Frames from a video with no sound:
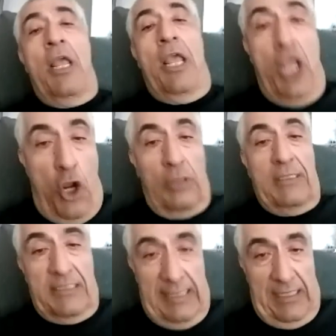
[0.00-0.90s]
Aorta
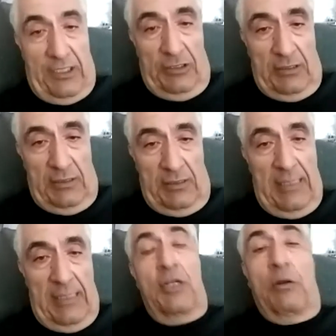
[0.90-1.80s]
dissection.
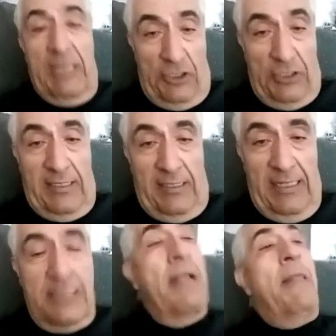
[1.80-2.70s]
You know how dangerous it
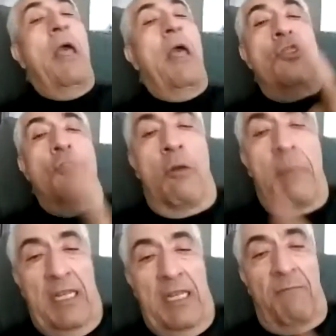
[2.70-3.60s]
is?
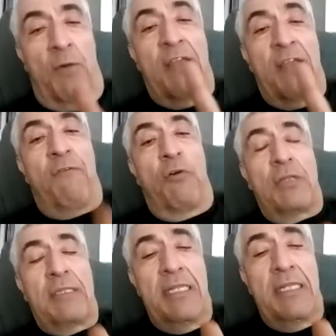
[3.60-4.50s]
Nobody lived more than
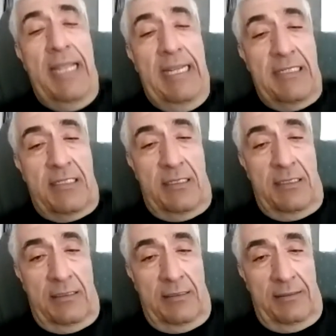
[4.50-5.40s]
14 days
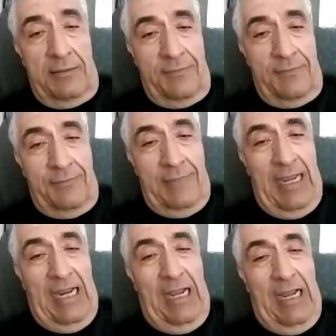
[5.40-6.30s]

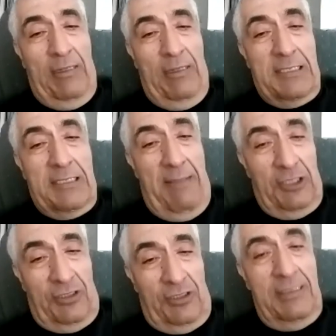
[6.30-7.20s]
when it's damaged.